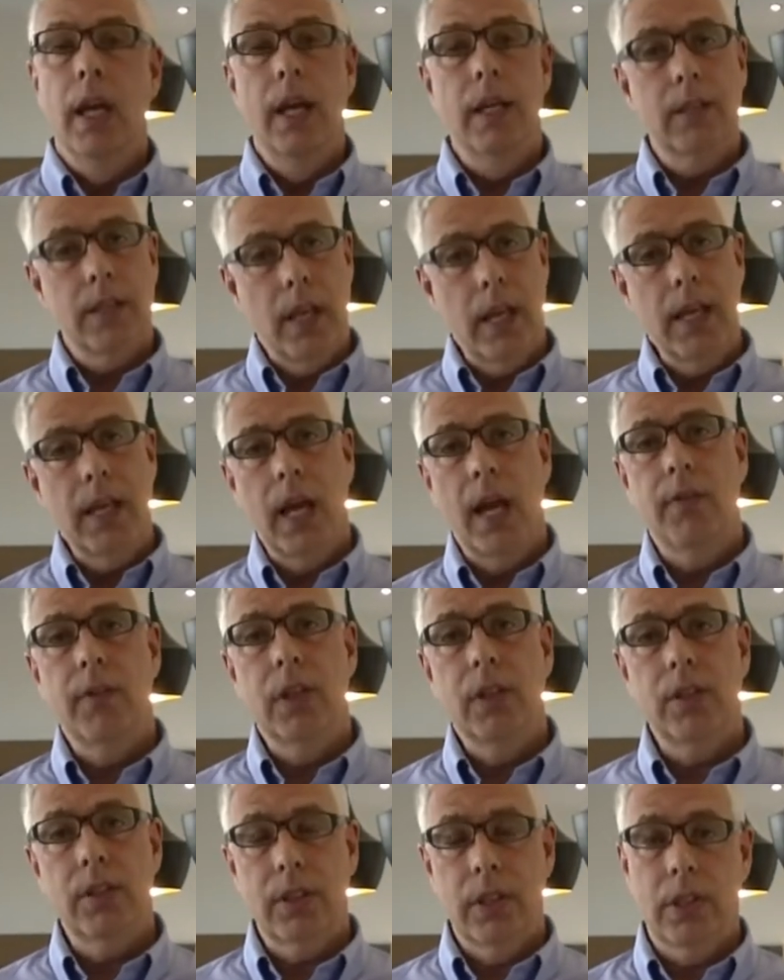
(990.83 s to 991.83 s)
It's like
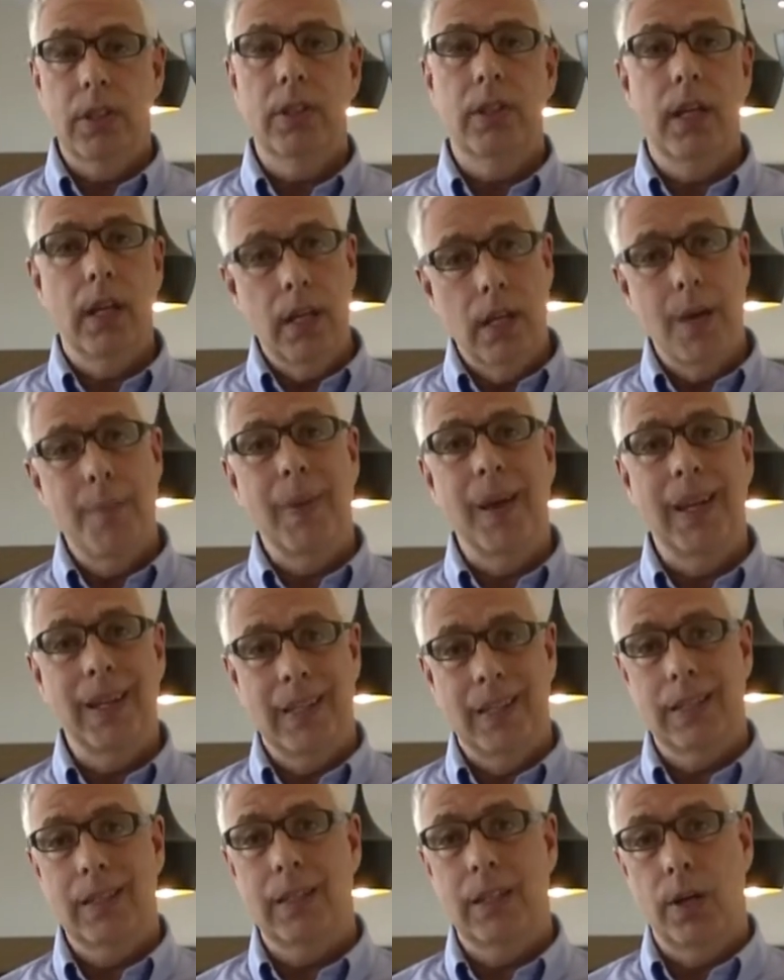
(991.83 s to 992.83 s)
having 6
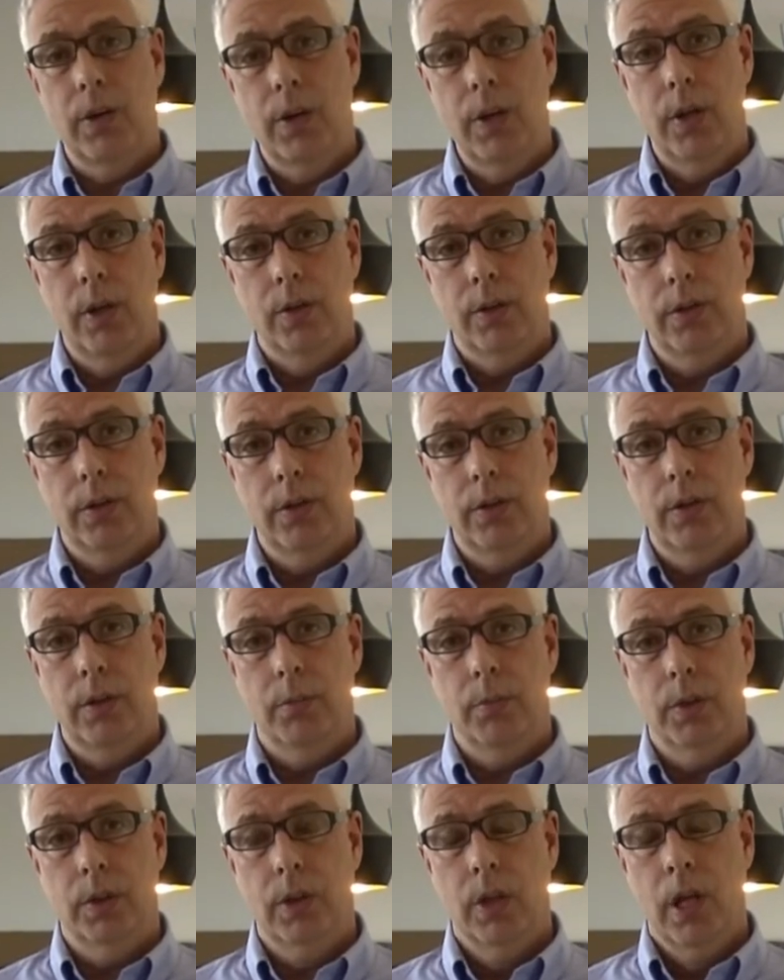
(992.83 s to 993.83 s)
independent stereo
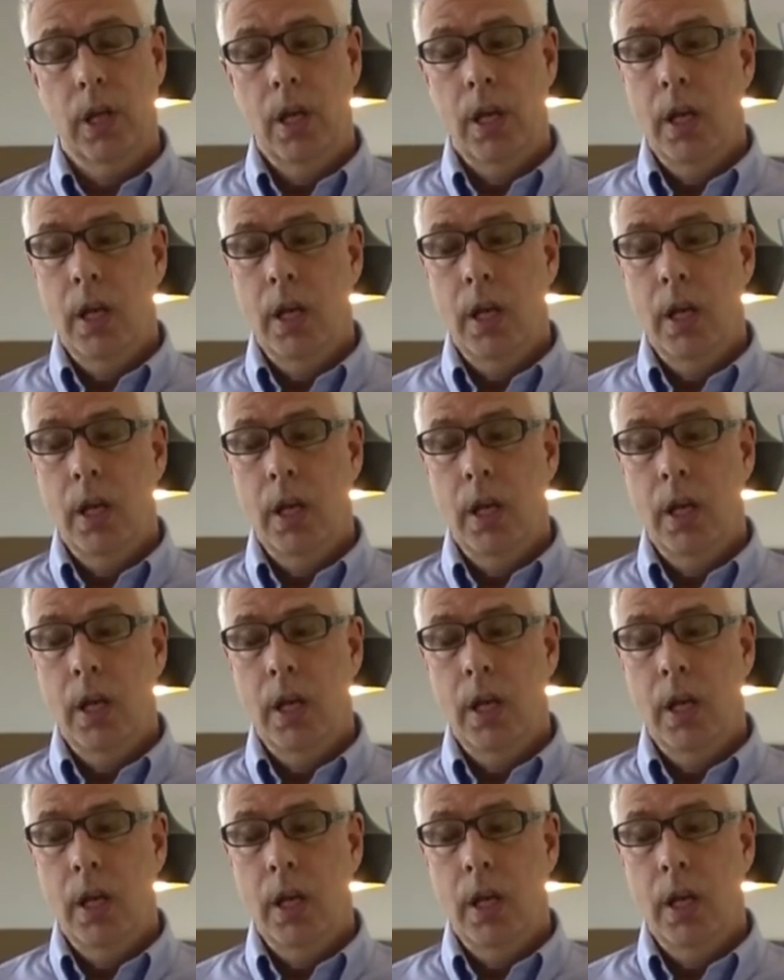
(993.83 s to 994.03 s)
systems.